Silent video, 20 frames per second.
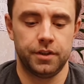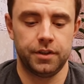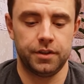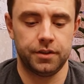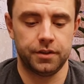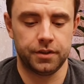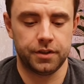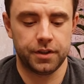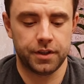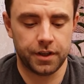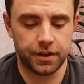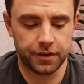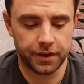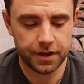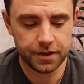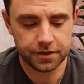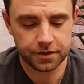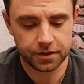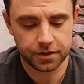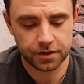And here it
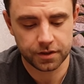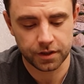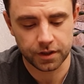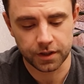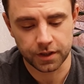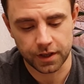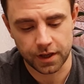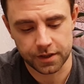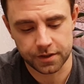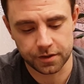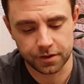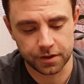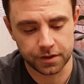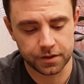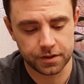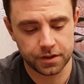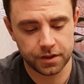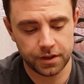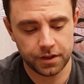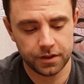is. And as you can
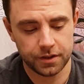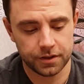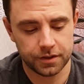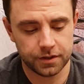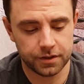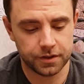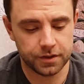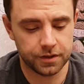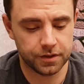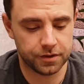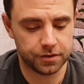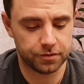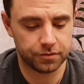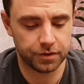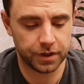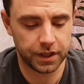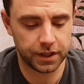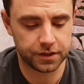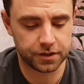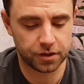see, it's
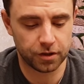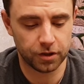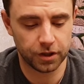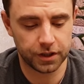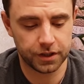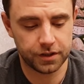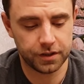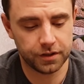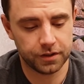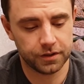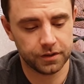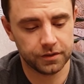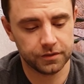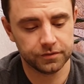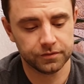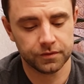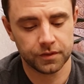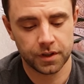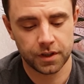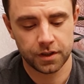really solid,
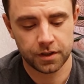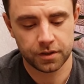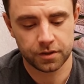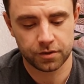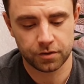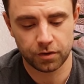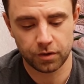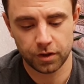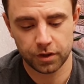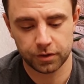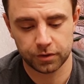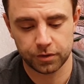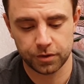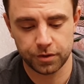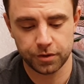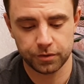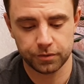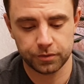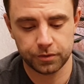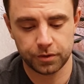
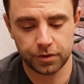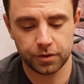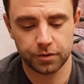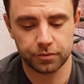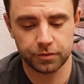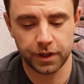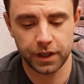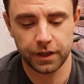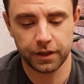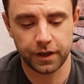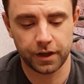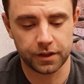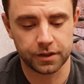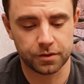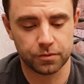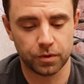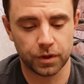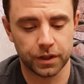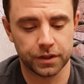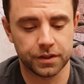good, really nice
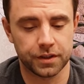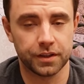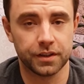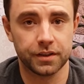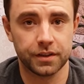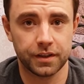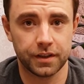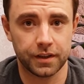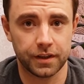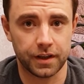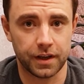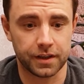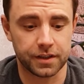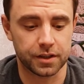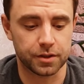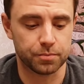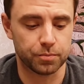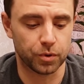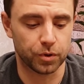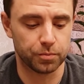quality
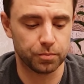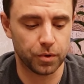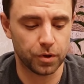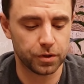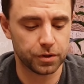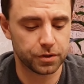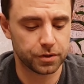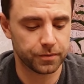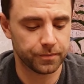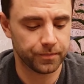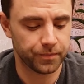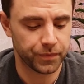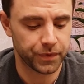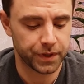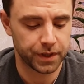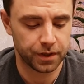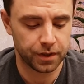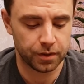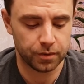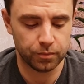access point box,
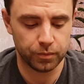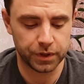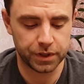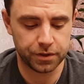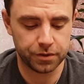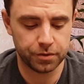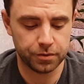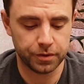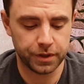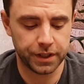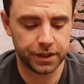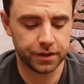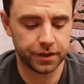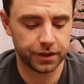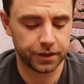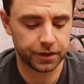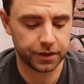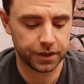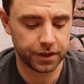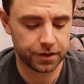with 2
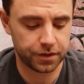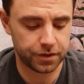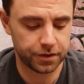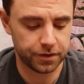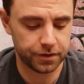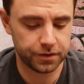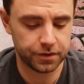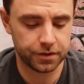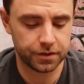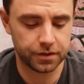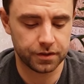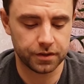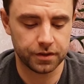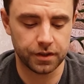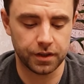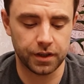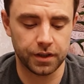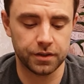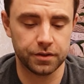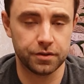Ethernet connections
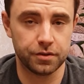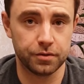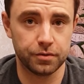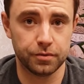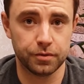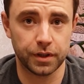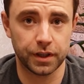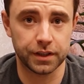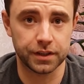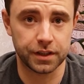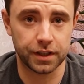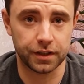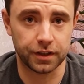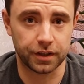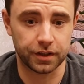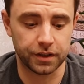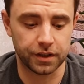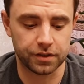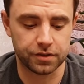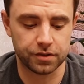and 2 antenna
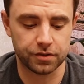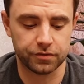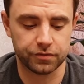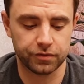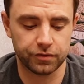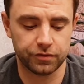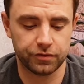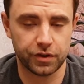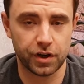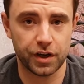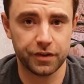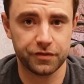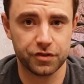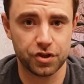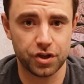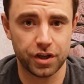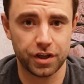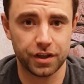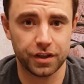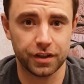connections for
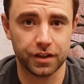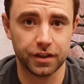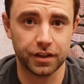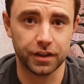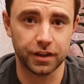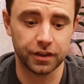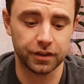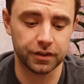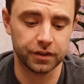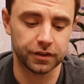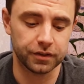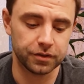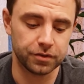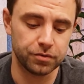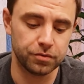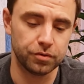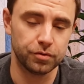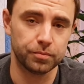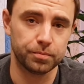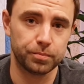5G and
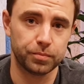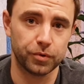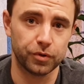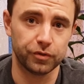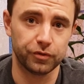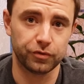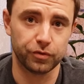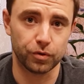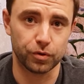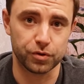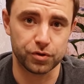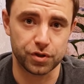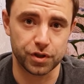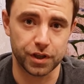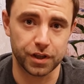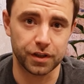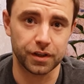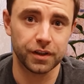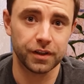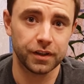
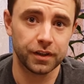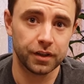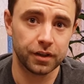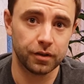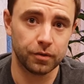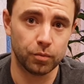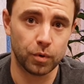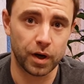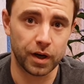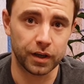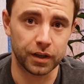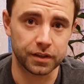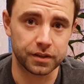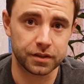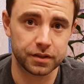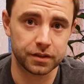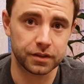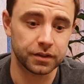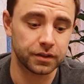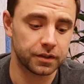2.4G wireless